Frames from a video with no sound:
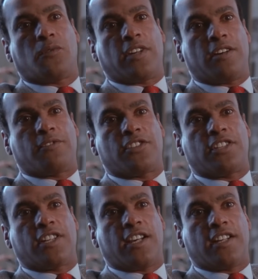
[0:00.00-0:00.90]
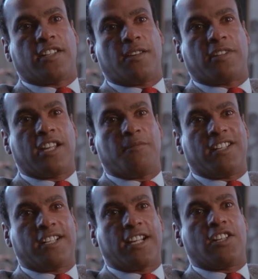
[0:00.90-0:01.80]
When I was shot, I became
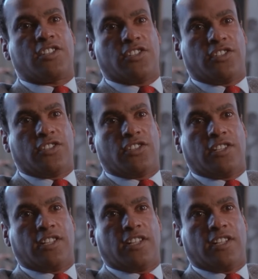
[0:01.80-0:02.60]
unconscious.